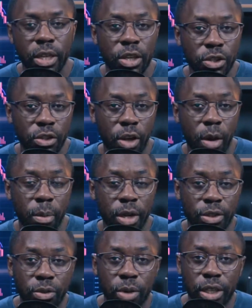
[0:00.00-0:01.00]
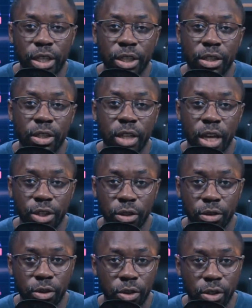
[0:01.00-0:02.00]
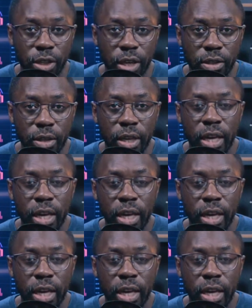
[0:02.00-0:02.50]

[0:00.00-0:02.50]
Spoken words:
StarBUX to an international success,